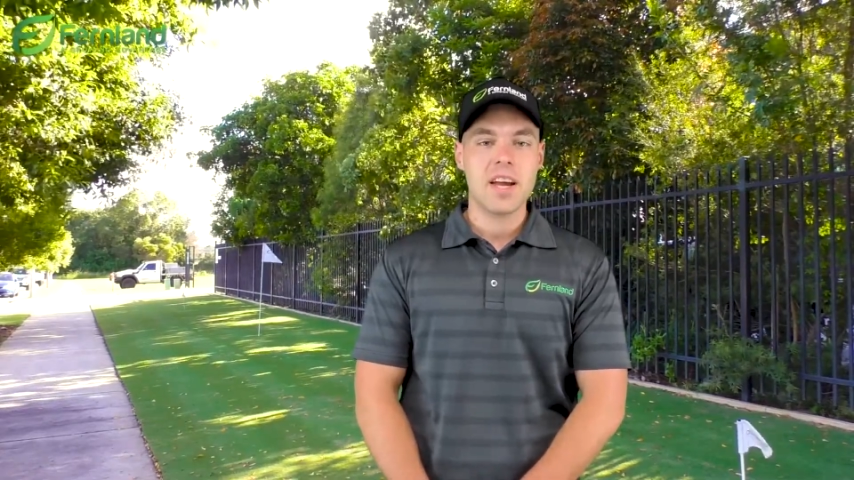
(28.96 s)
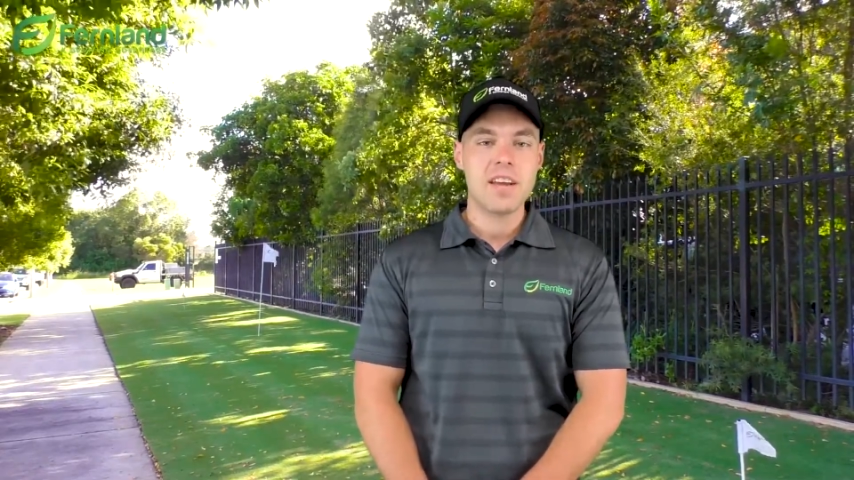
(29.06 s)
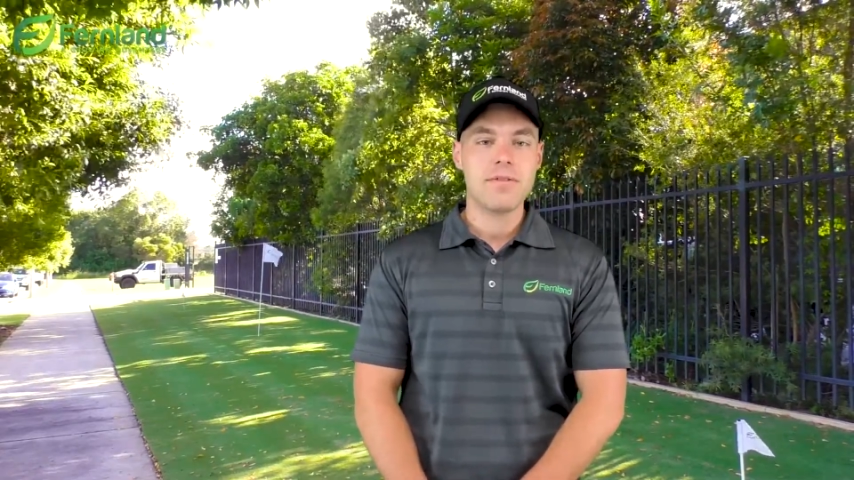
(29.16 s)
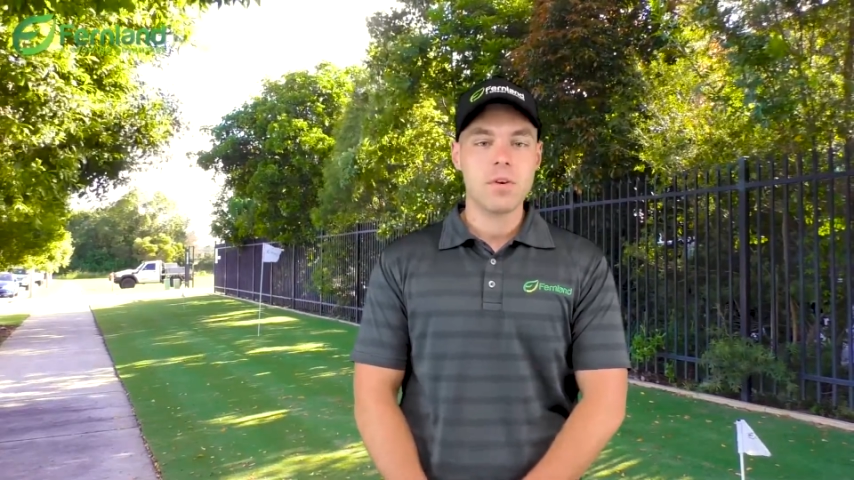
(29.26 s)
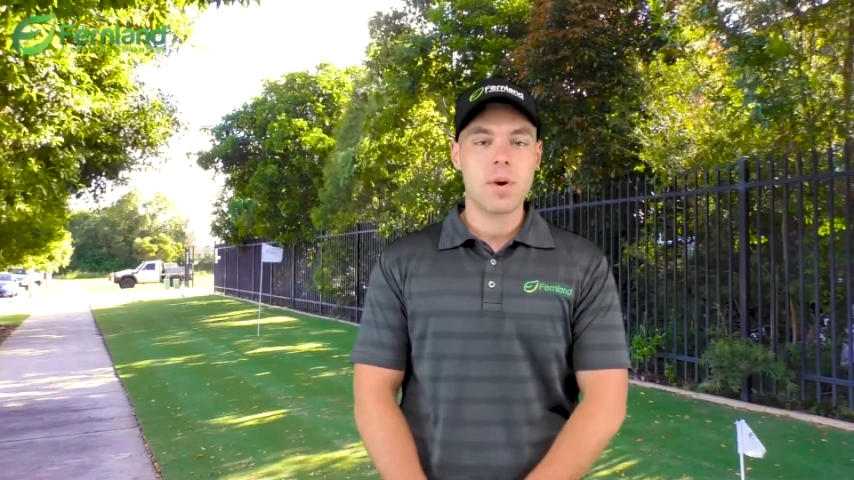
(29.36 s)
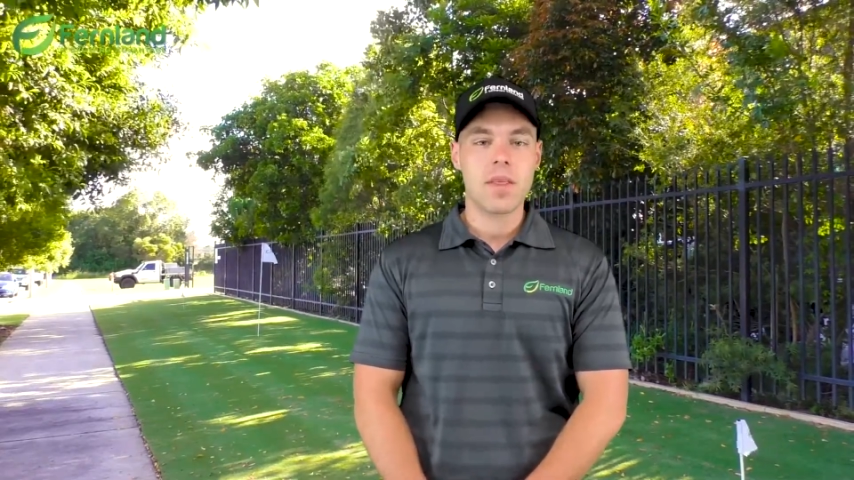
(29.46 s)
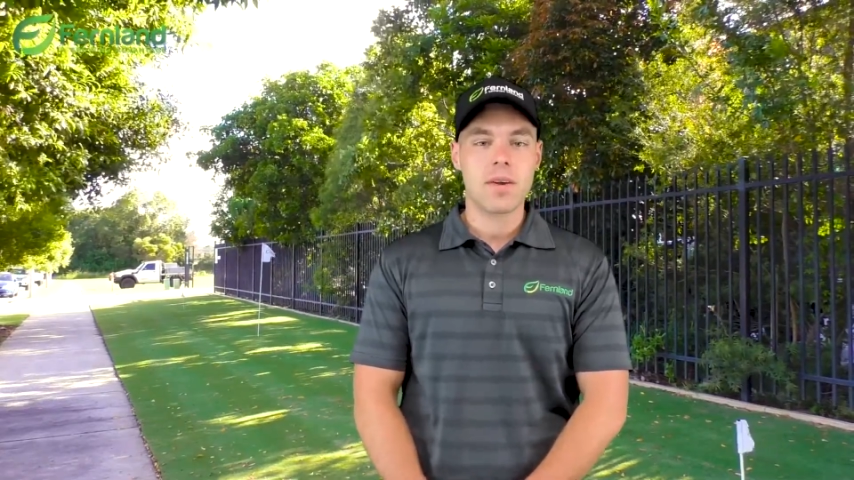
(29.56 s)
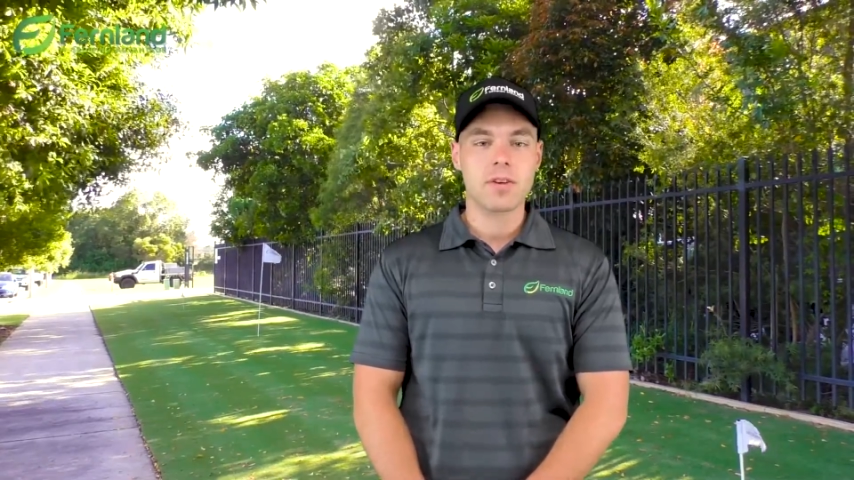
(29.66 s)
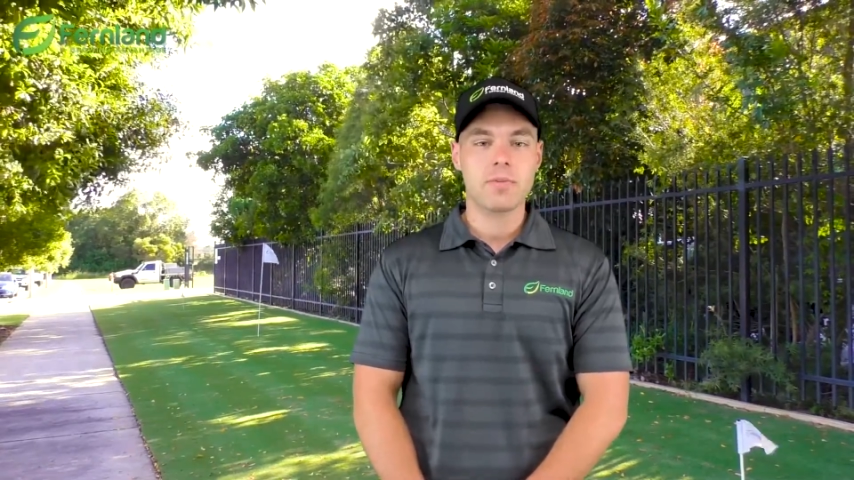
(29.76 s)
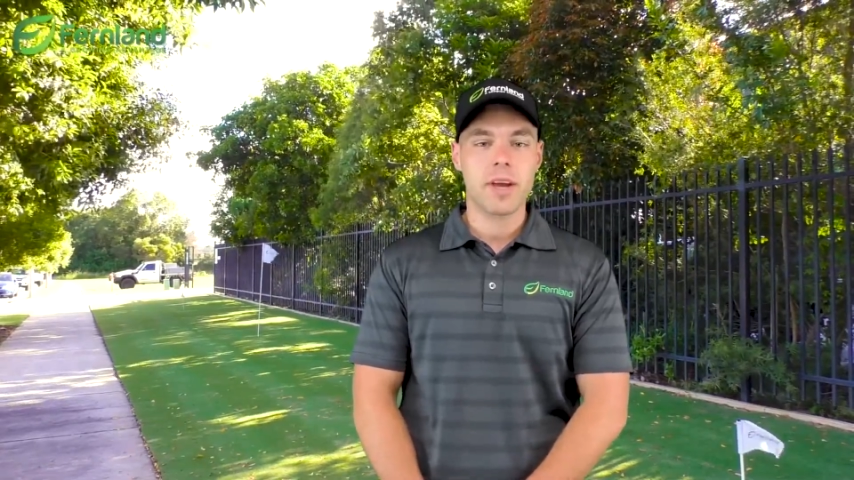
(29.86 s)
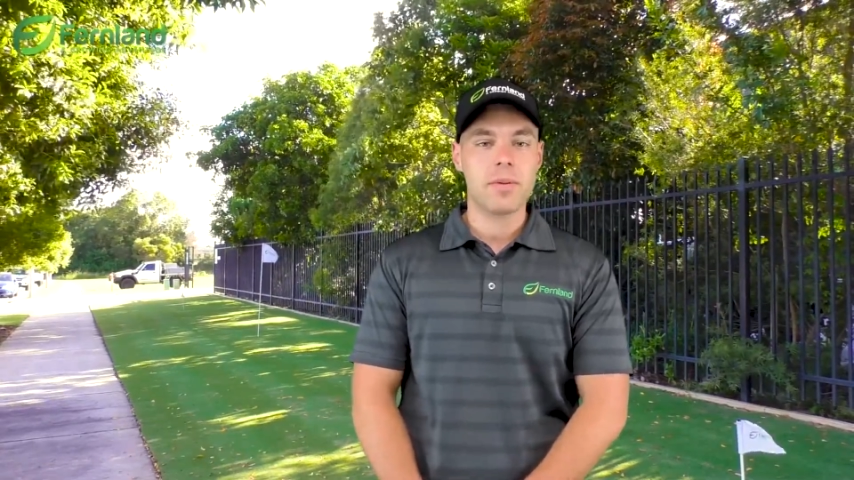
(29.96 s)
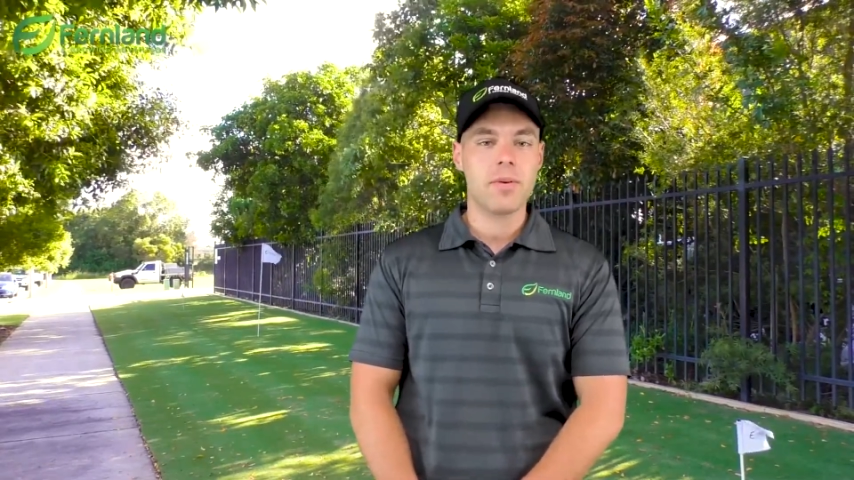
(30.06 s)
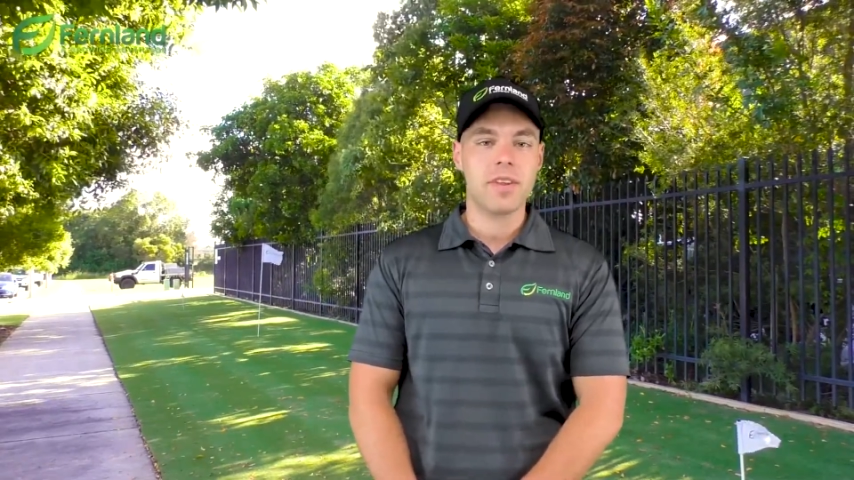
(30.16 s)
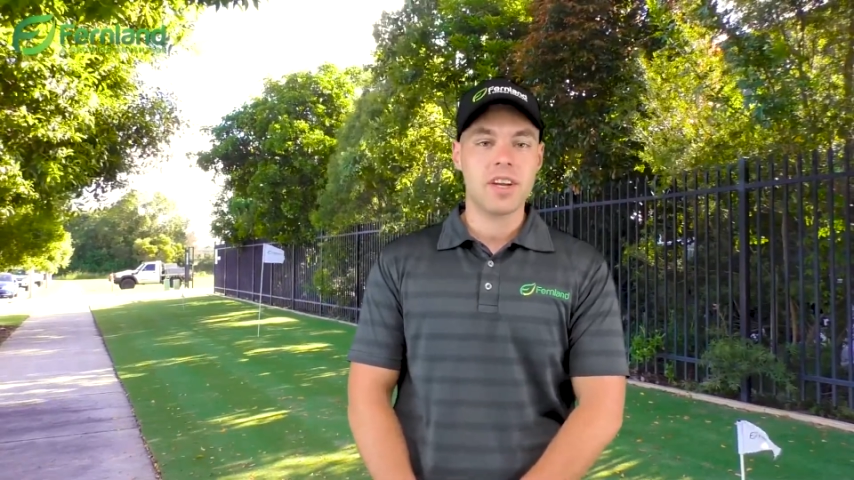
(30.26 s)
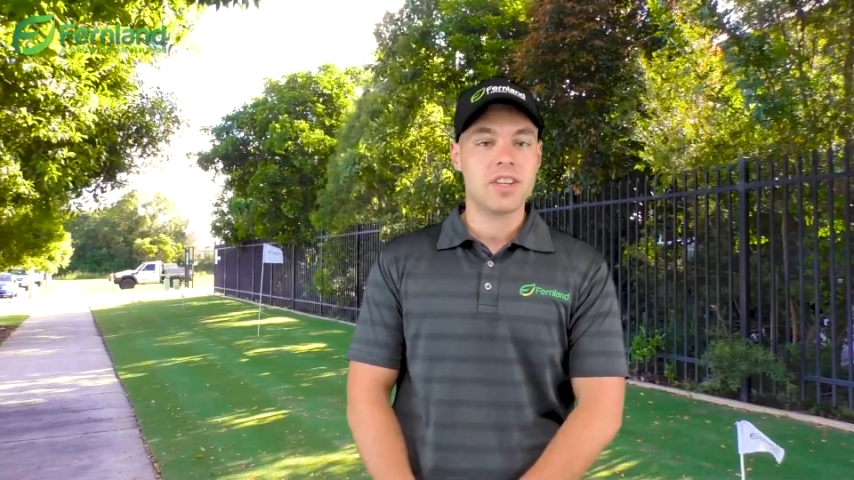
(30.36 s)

If you're one of those people that